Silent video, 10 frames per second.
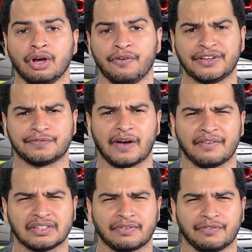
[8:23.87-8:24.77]
know if it's
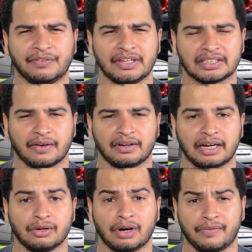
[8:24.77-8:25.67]
57 or 57, I
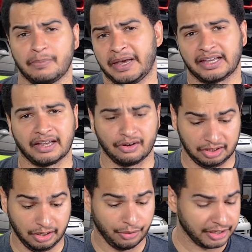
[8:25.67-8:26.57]
don't have the bank account to know